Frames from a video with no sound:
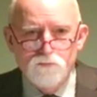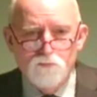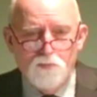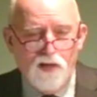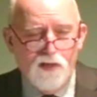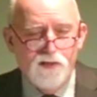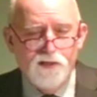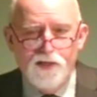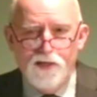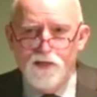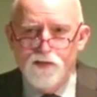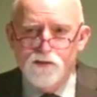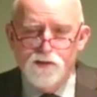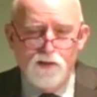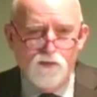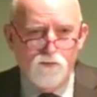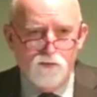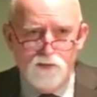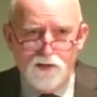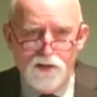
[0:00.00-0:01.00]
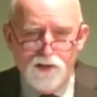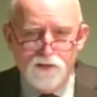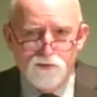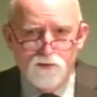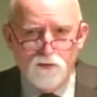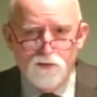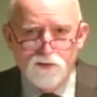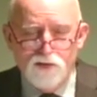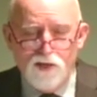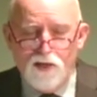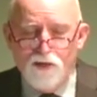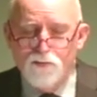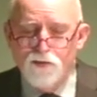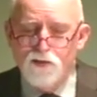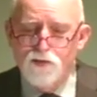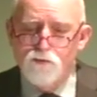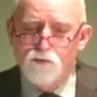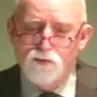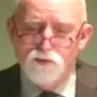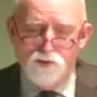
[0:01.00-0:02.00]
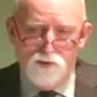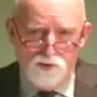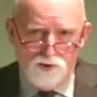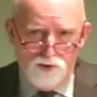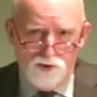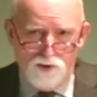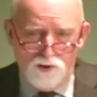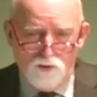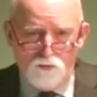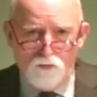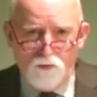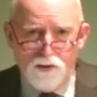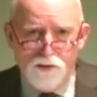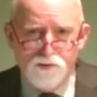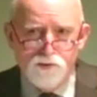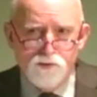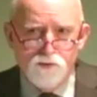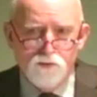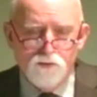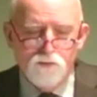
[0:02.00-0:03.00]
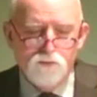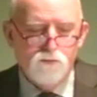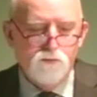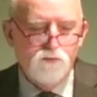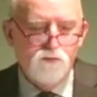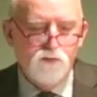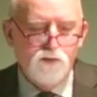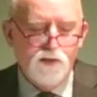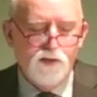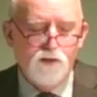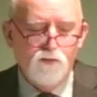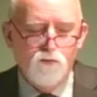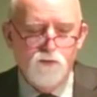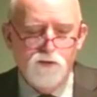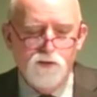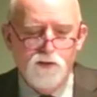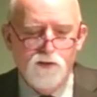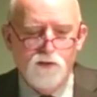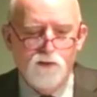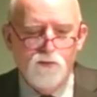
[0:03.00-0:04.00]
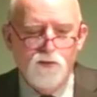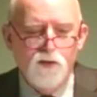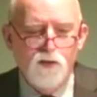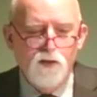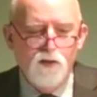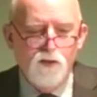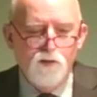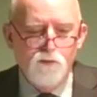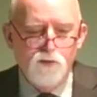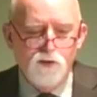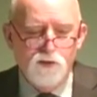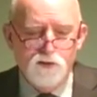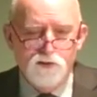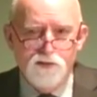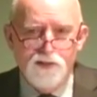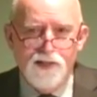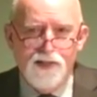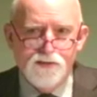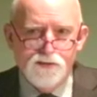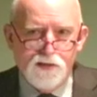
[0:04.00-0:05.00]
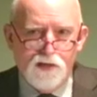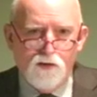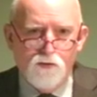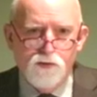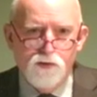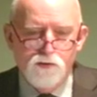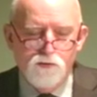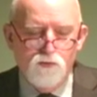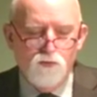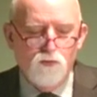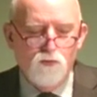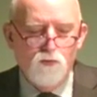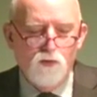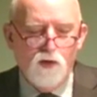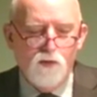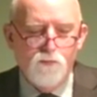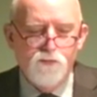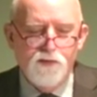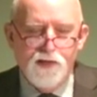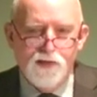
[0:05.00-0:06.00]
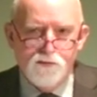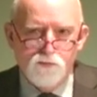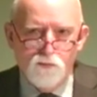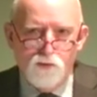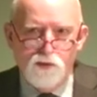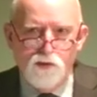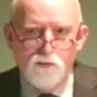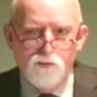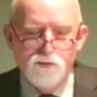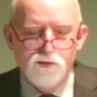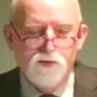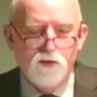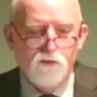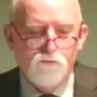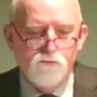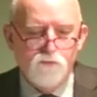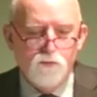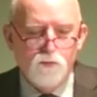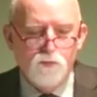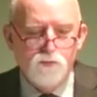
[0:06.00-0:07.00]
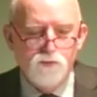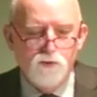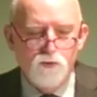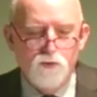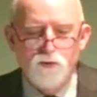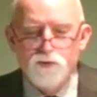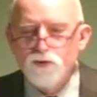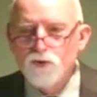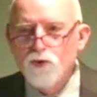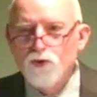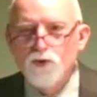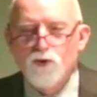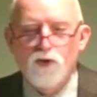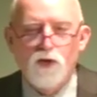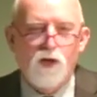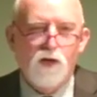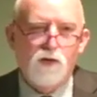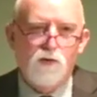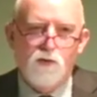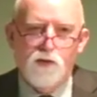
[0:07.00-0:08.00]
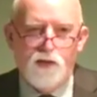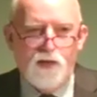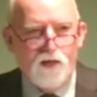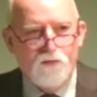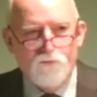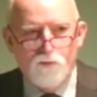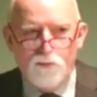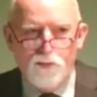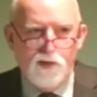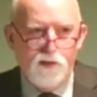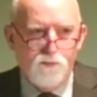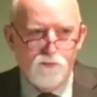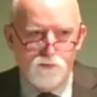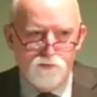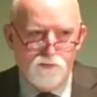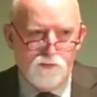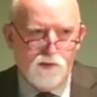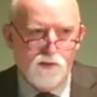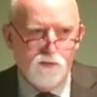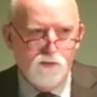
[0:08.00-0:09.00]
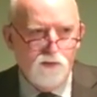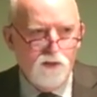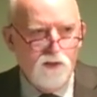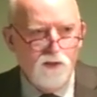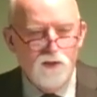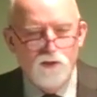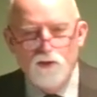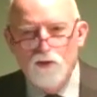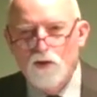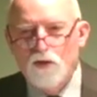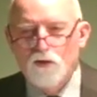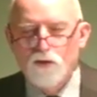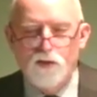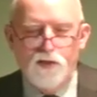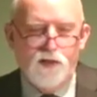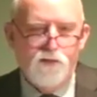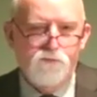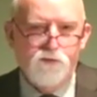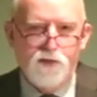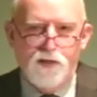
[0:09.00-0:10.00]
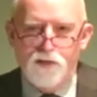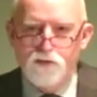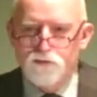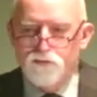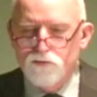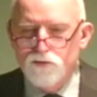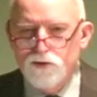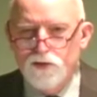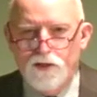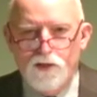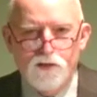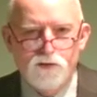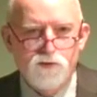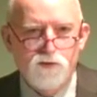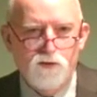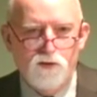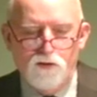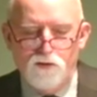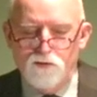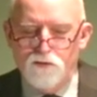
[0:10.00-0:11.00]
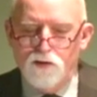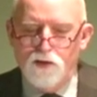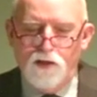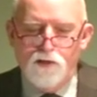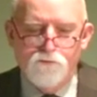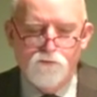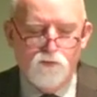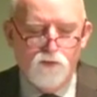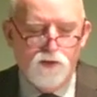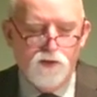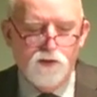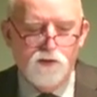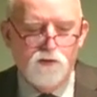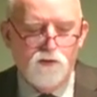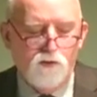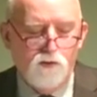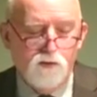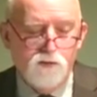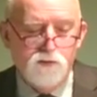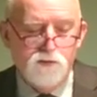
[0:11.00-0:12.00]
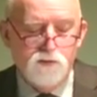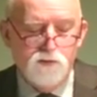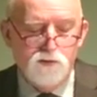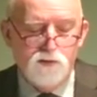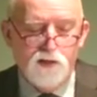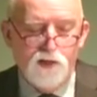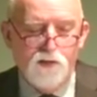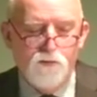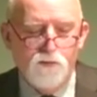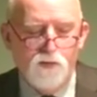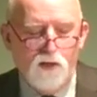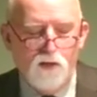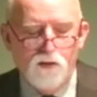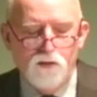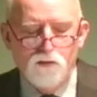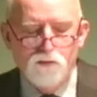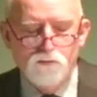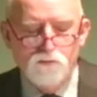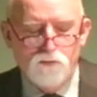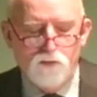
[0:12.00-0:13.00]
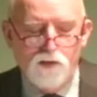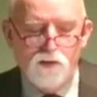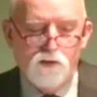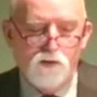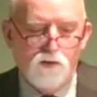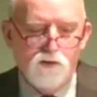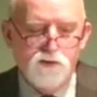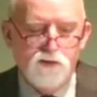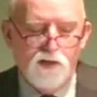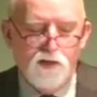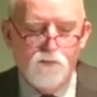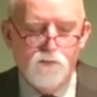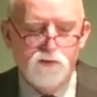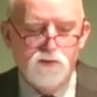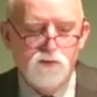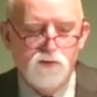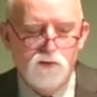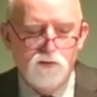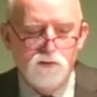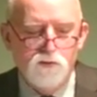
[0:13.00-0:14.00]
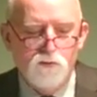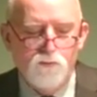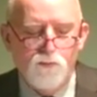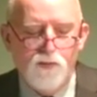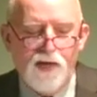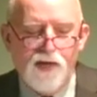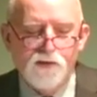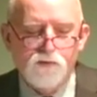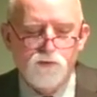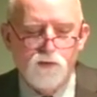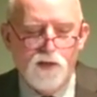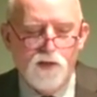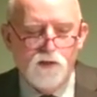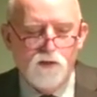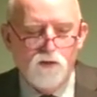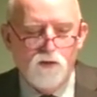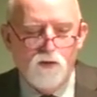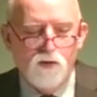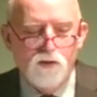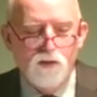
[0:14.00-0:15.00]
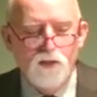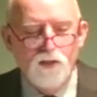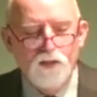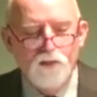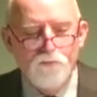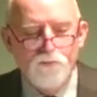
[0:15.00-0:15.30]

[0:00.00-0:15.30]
My dad dealt with cash all the time, and it was a generational thing with him because that's how he grew up. That's what he was comfortable doing. So you're not going to have a paper trail. You're not going to have canceled checks. You're not going to have credit card statements to backtrack on.